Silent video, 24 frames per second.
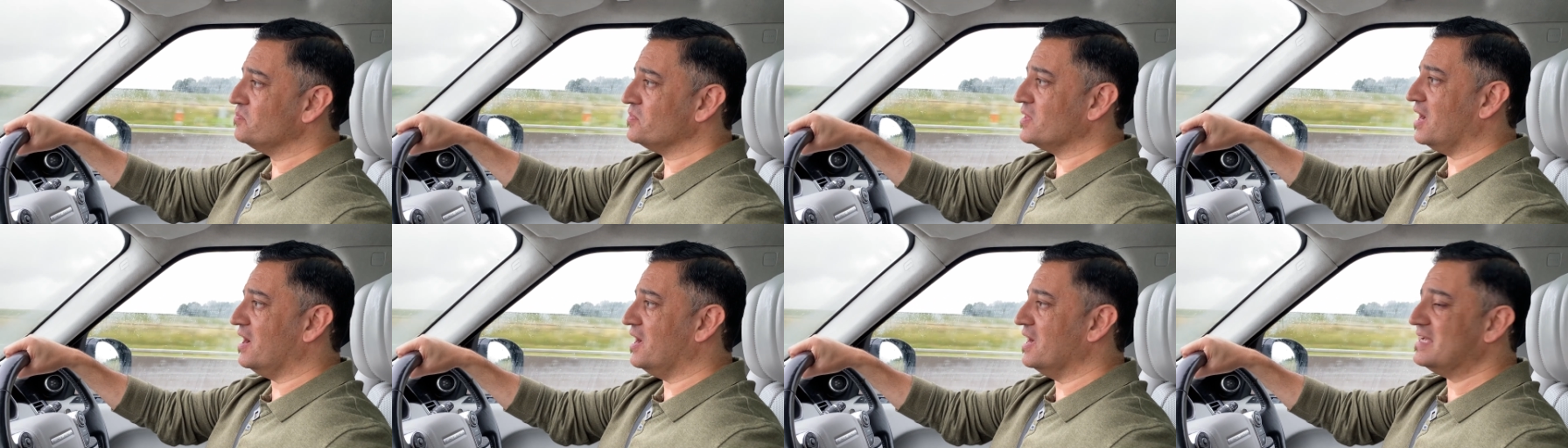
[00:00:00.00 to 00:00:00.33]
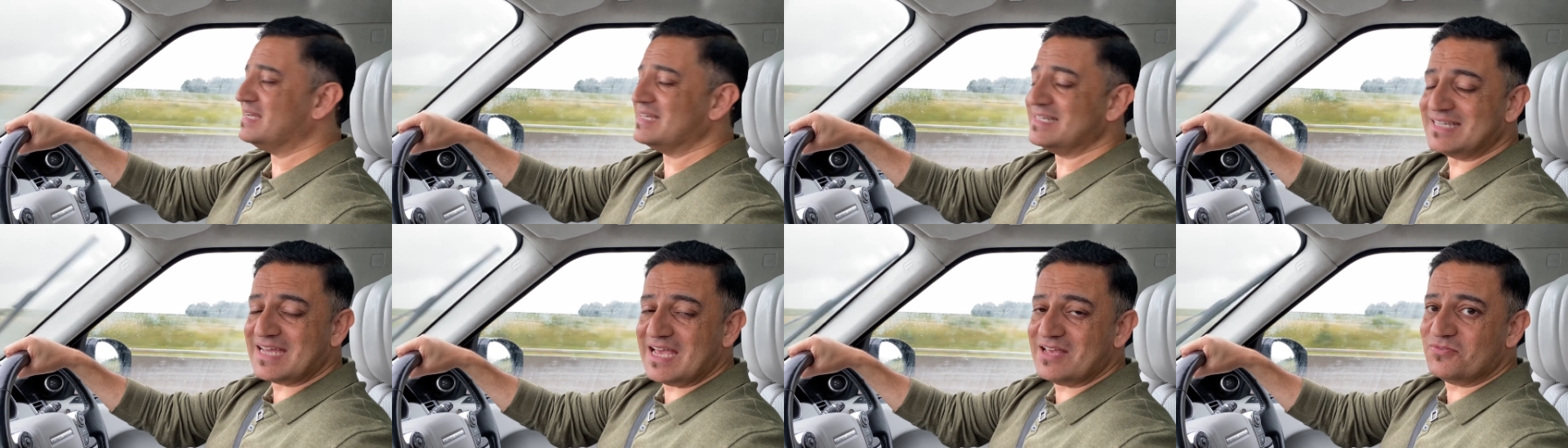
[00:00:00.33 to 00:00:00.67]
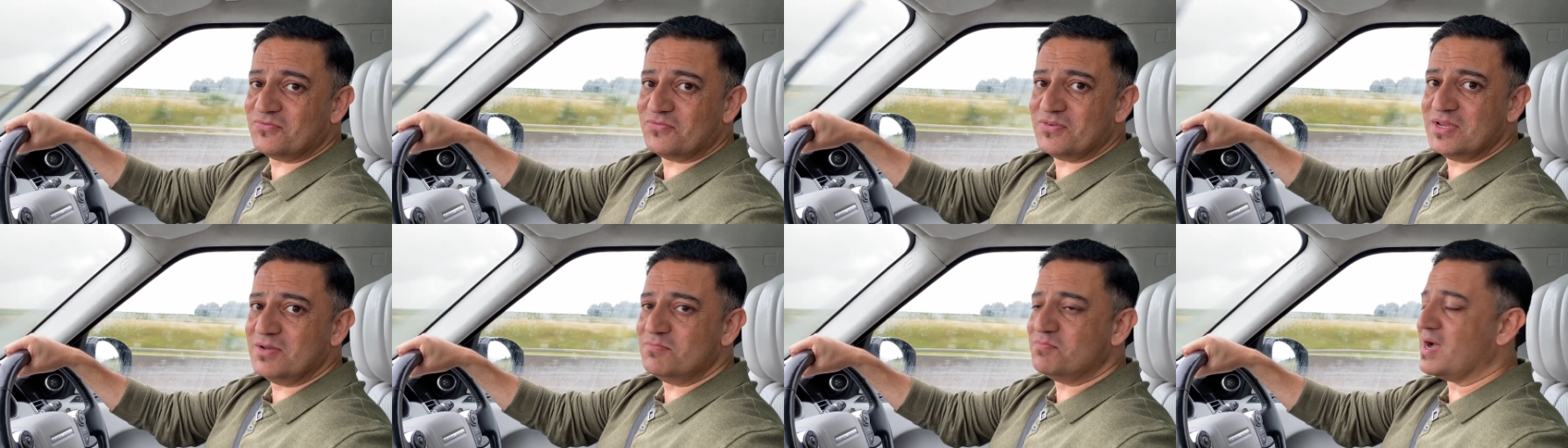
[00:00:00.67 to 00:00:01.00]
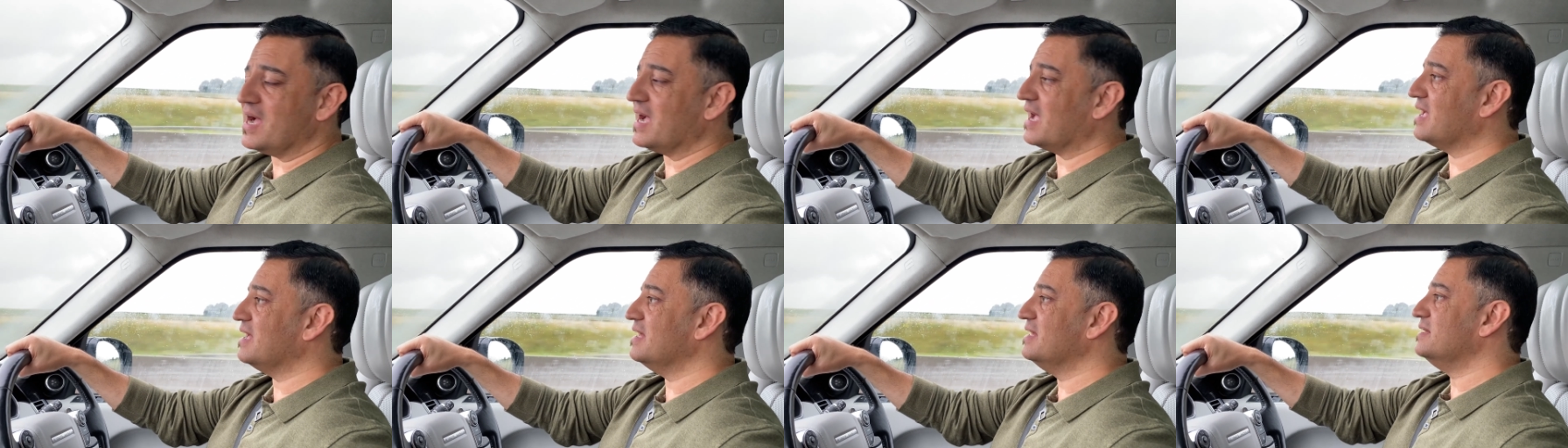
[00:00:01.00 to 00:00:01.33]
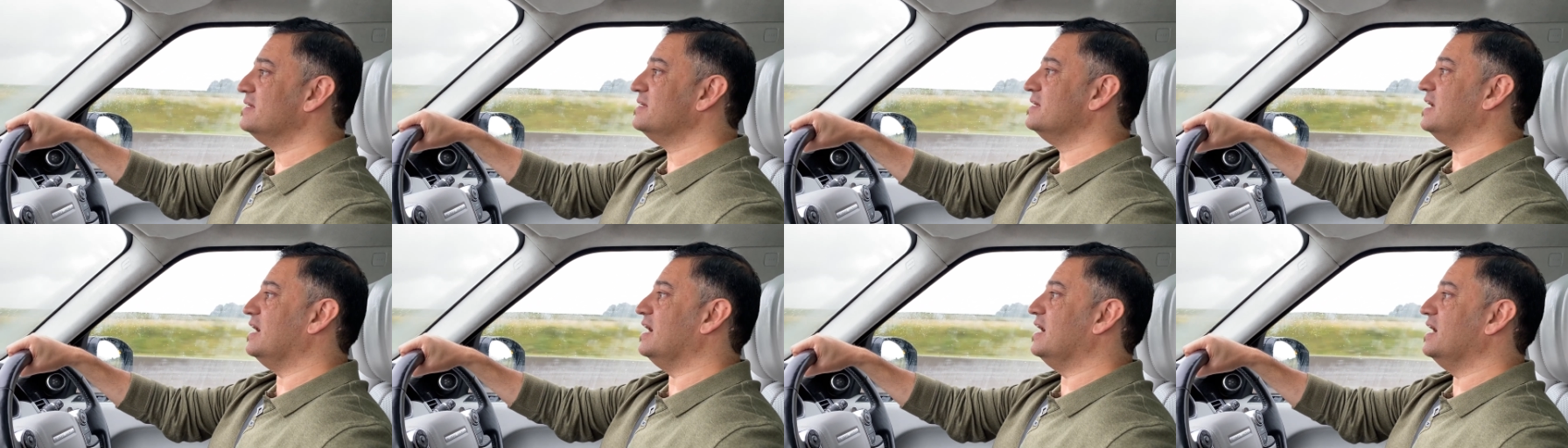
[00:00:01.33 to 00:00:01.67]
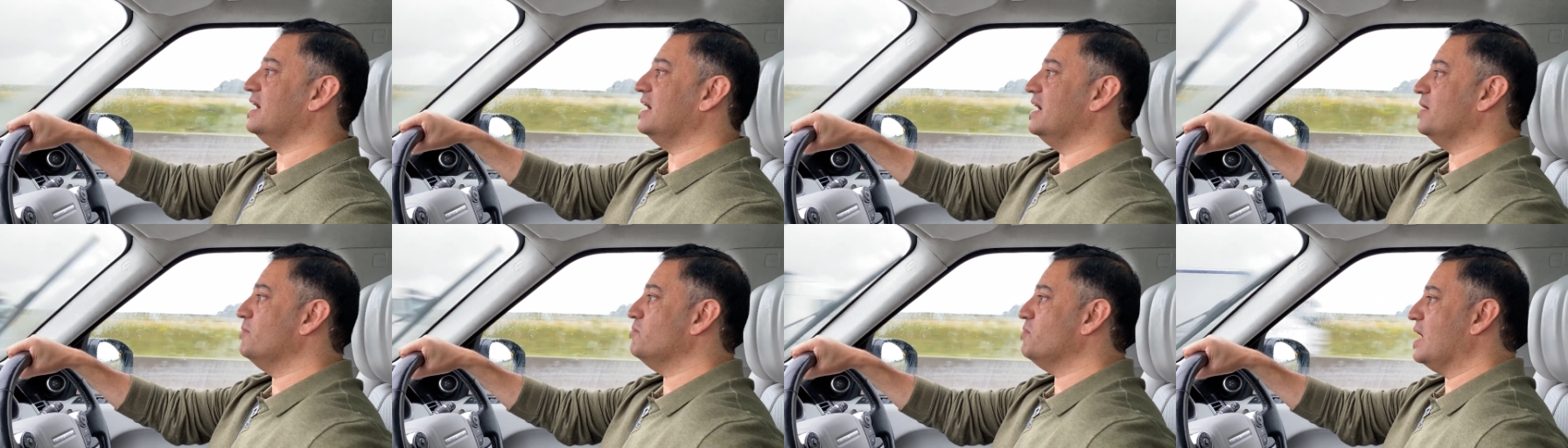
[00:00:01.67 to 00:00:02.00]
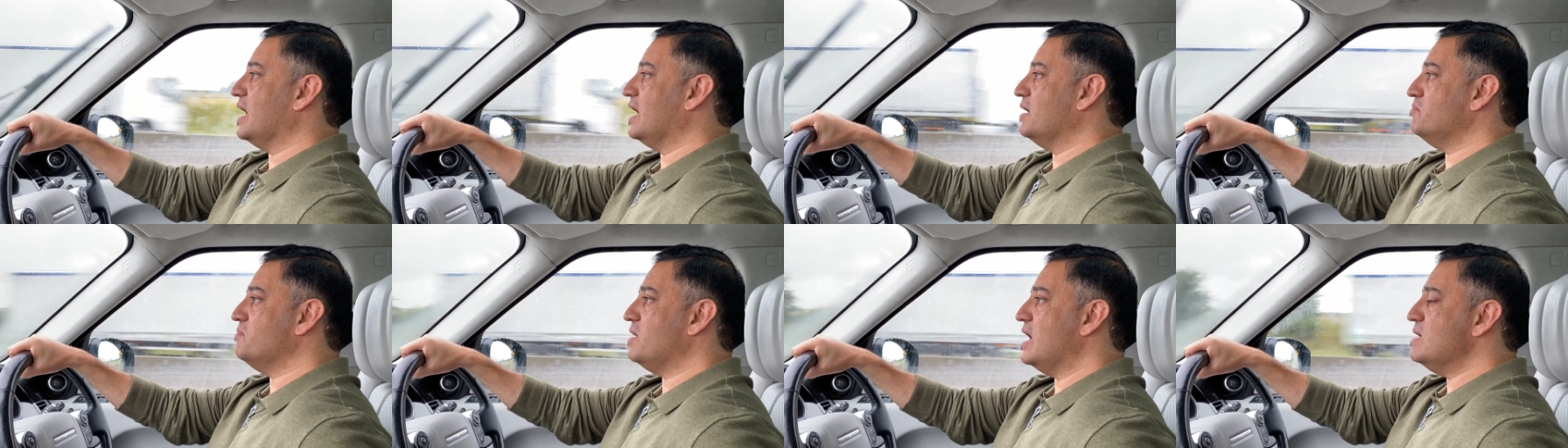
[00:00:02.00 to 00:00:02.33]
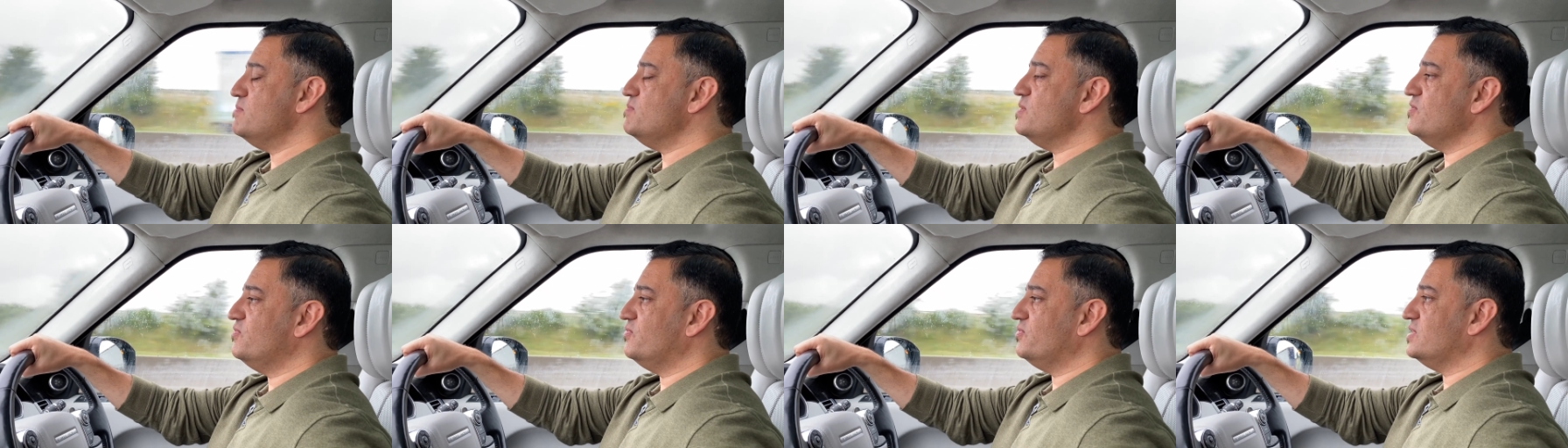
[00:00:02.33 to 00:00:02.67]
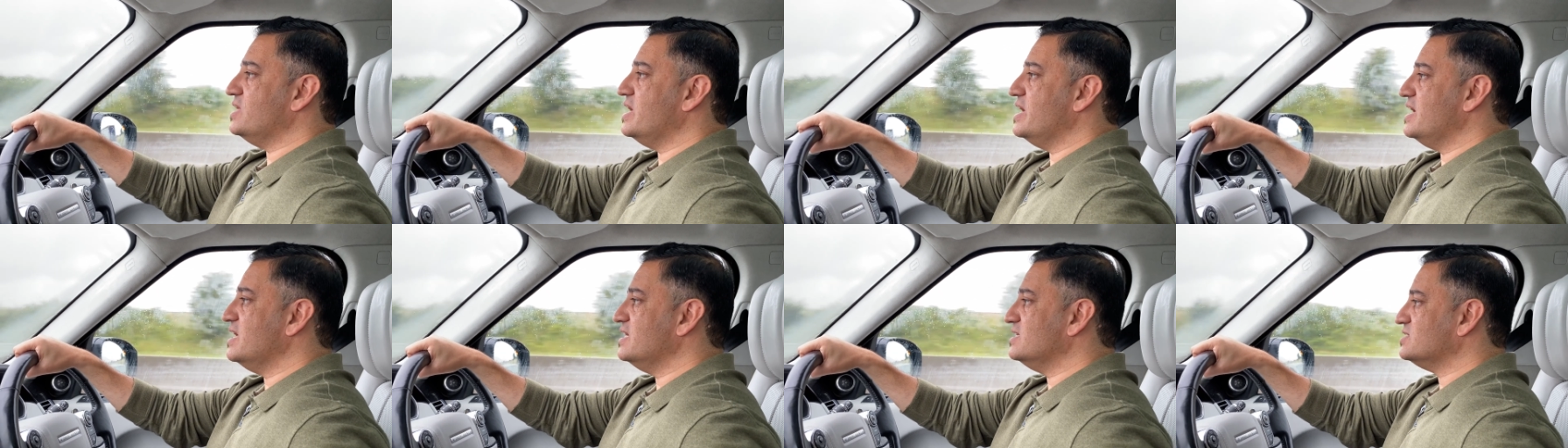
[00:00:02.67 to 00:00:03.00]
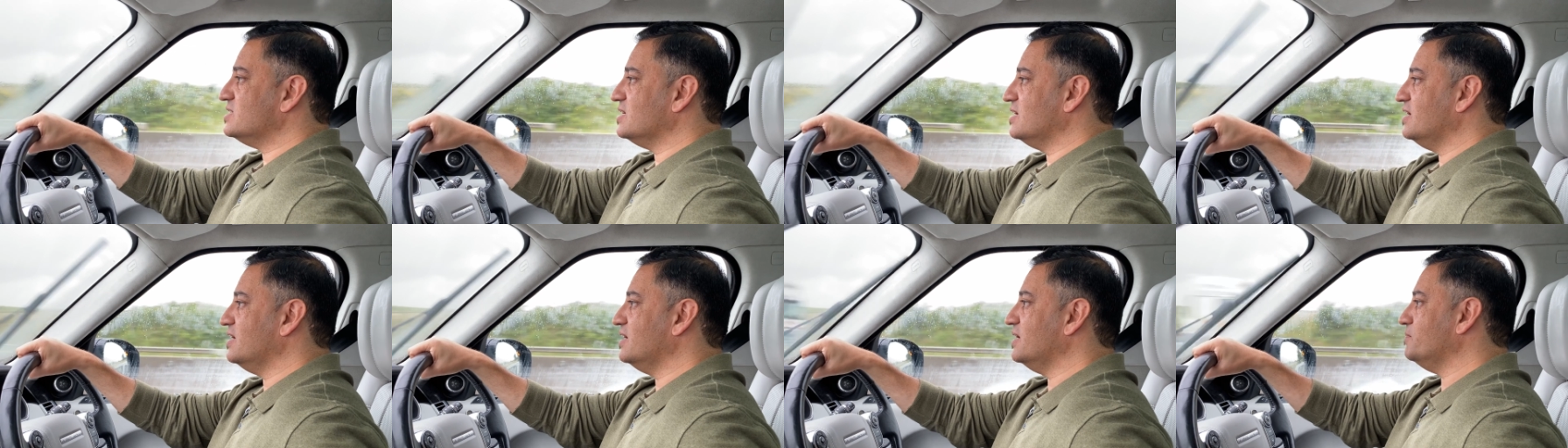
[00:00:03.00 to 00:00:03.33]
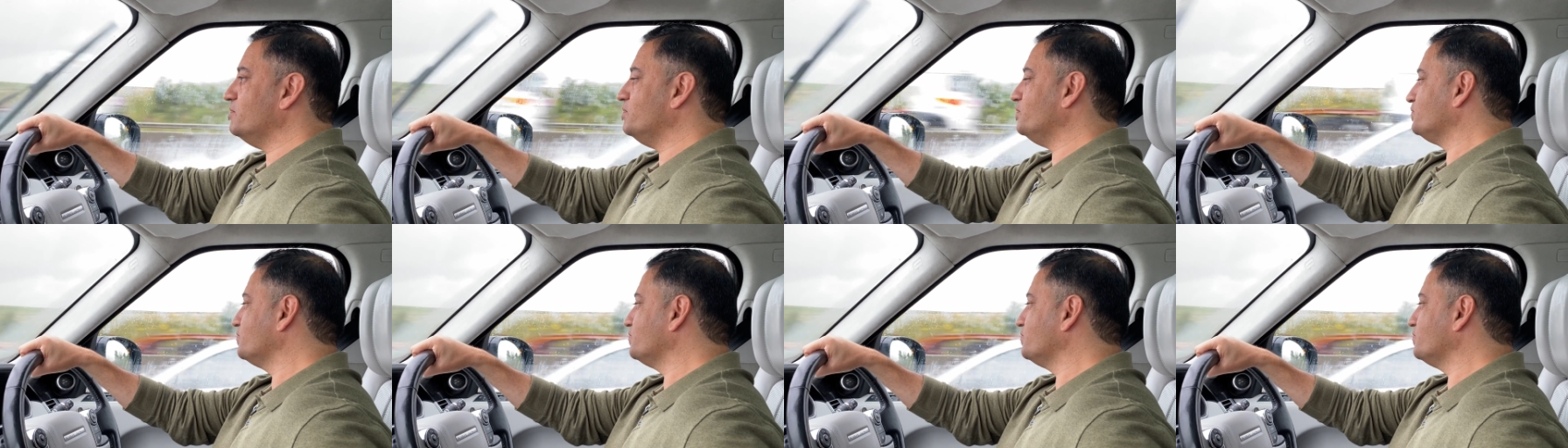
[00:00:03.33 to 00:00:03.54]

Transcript: I can take the feedback, um, and maybe if there's um,